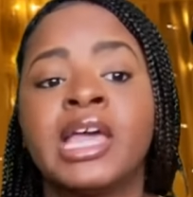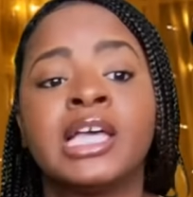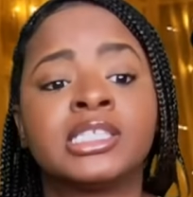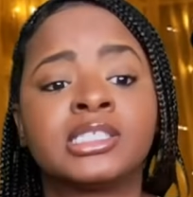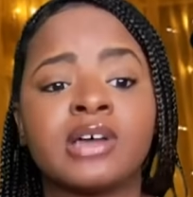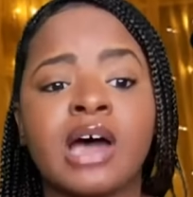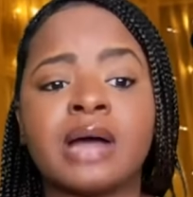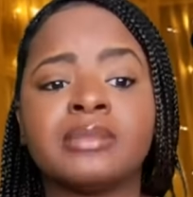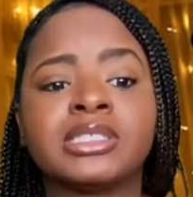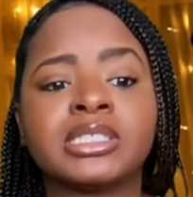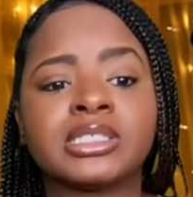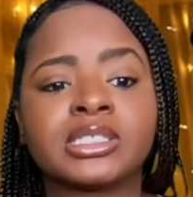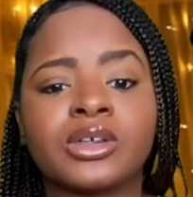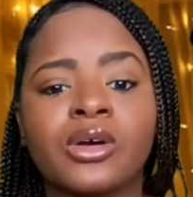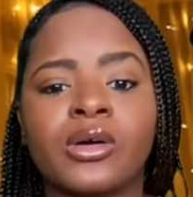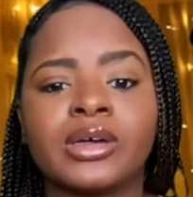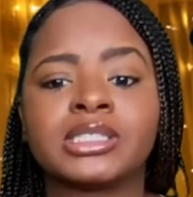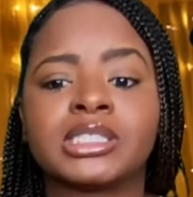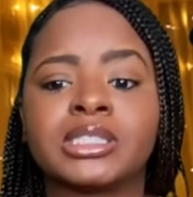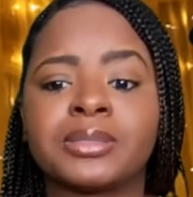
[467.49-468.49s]
So I'm just
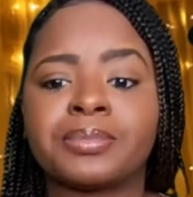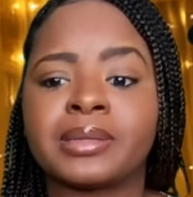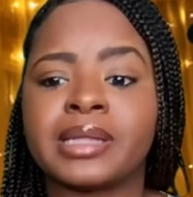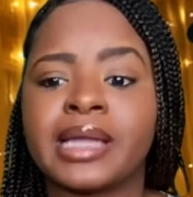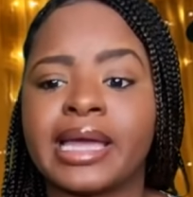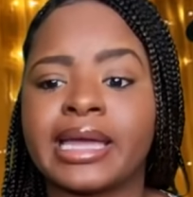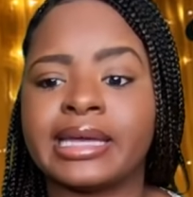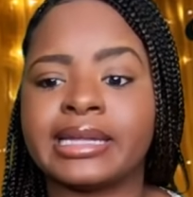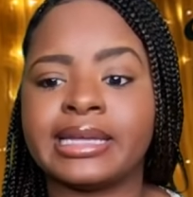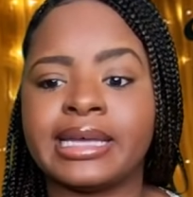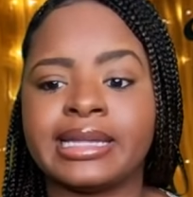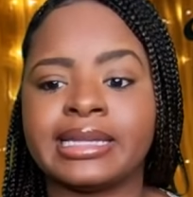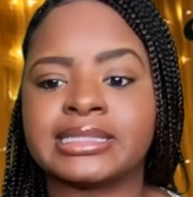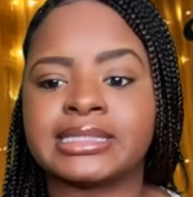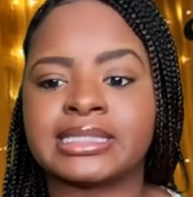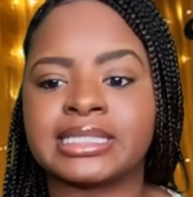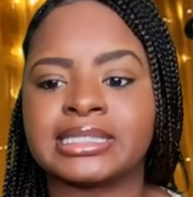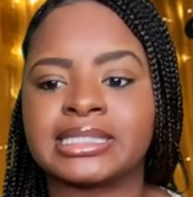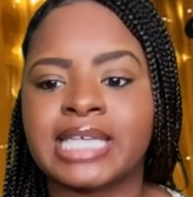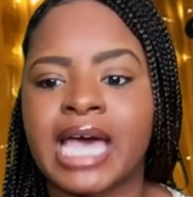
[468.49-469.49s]
going to play it in
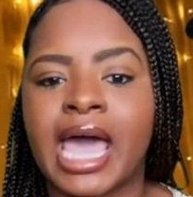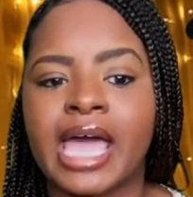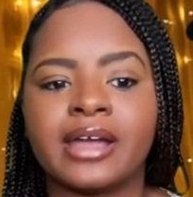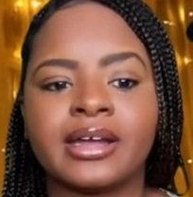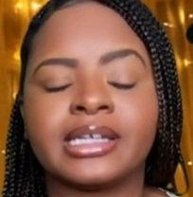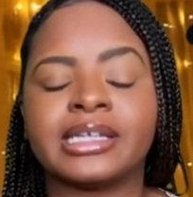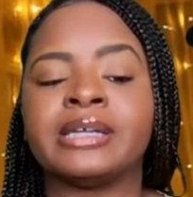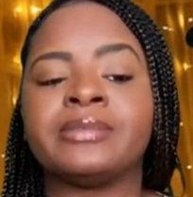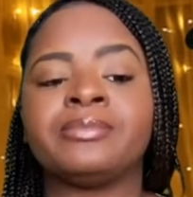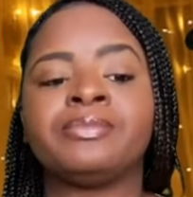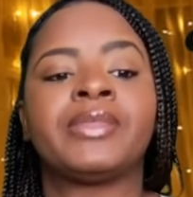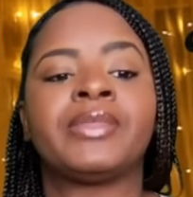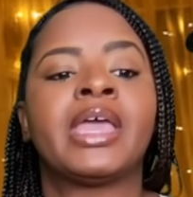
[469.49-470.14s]
its entirety